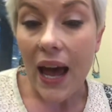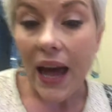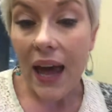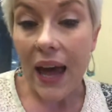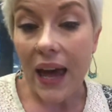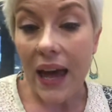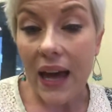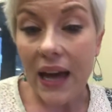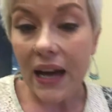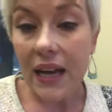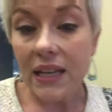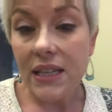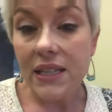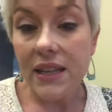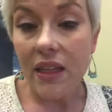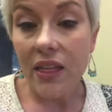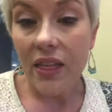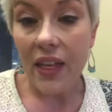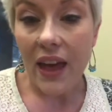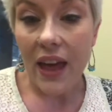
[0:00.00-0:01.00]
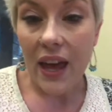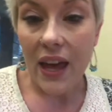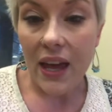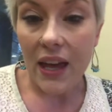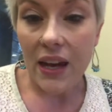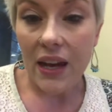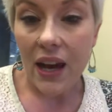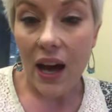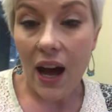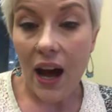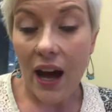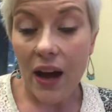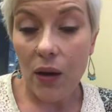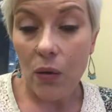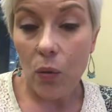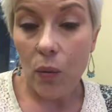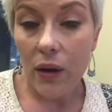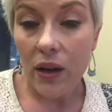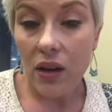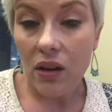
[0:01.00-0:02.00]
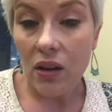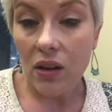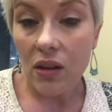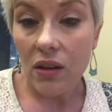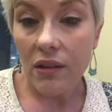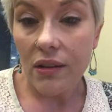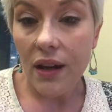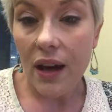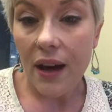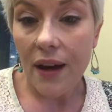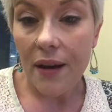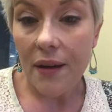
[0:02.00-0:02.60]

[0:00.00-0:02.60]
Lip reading: and then I will